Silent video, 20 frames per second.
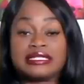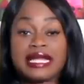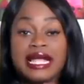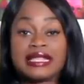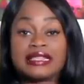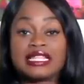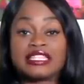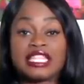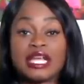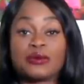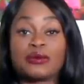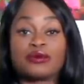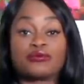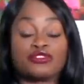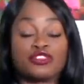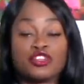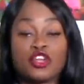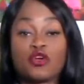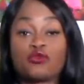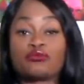day that they were,
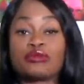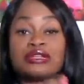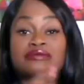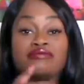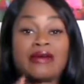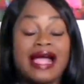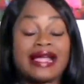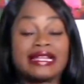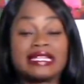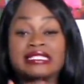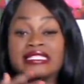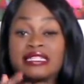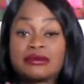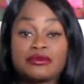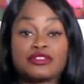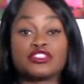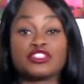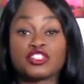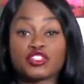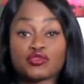you know, rewriting some
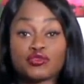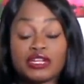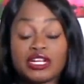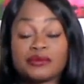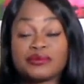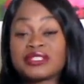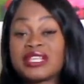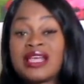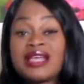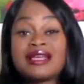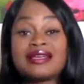of the scripts,